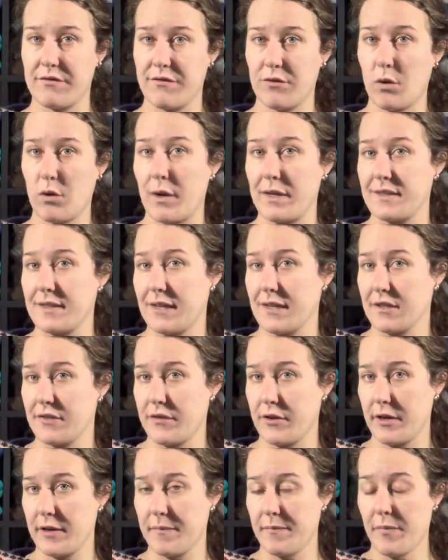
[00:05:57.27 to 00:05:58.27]
quite
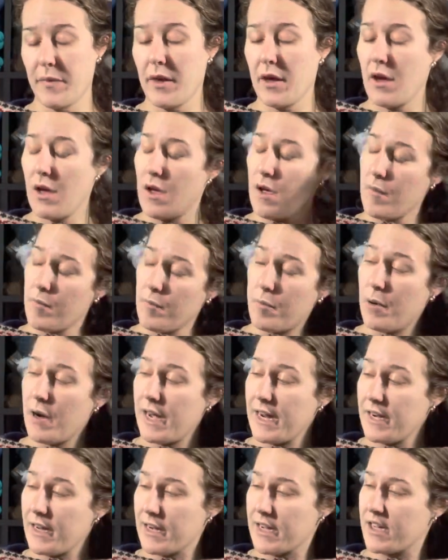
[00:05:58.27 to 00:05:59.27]
satisfying.
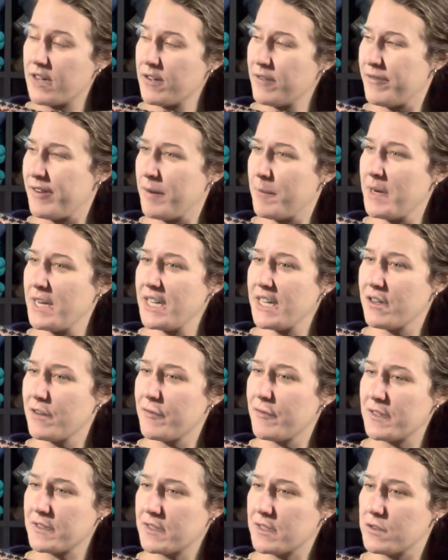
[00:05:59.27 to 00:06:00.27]
But I couldn't find my needle
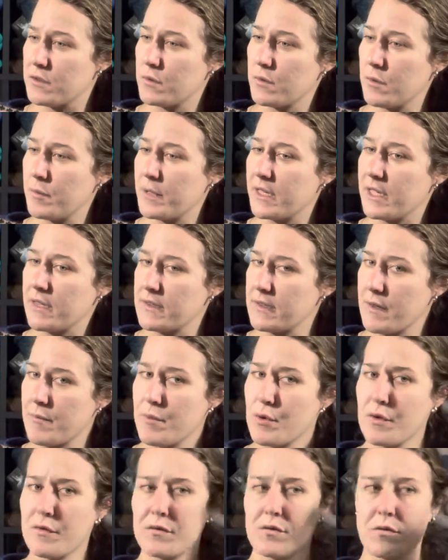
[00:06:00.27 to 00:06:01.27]
felting tool because I
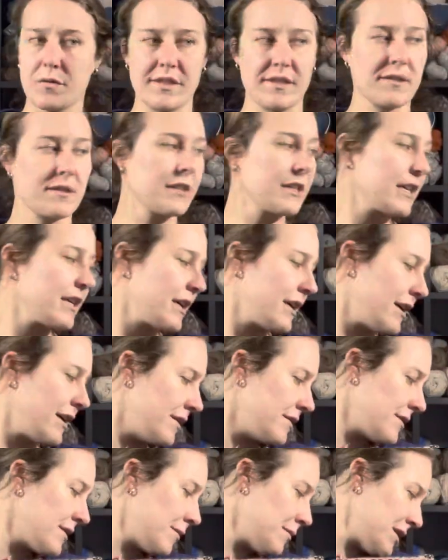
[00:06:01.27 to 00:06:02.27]
moved recently,
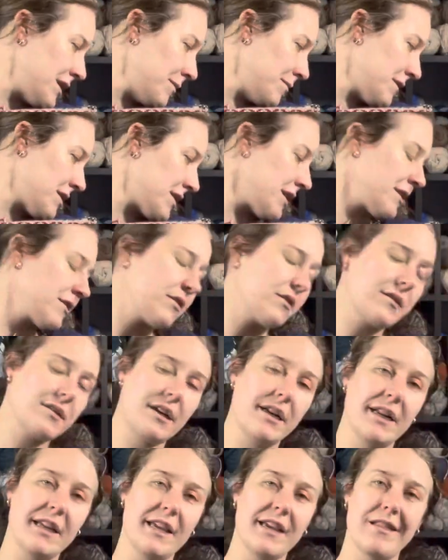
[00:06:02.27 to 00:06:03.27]
and sometimes things just
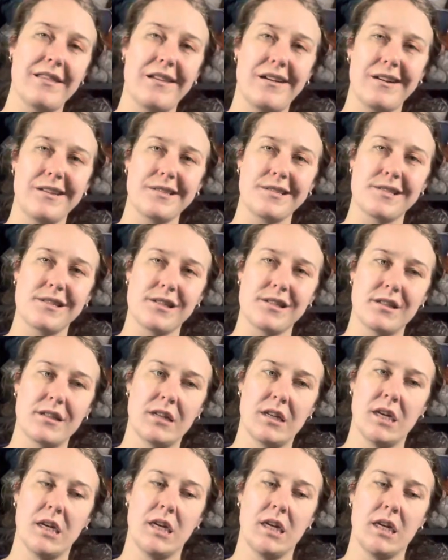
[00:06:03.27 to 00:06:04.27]
kind of get lost
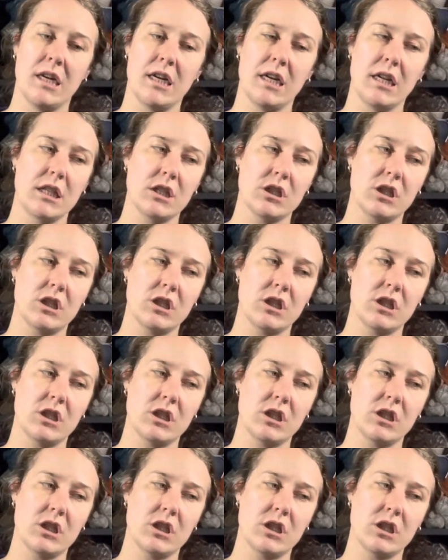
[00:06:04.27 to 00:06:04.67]
in the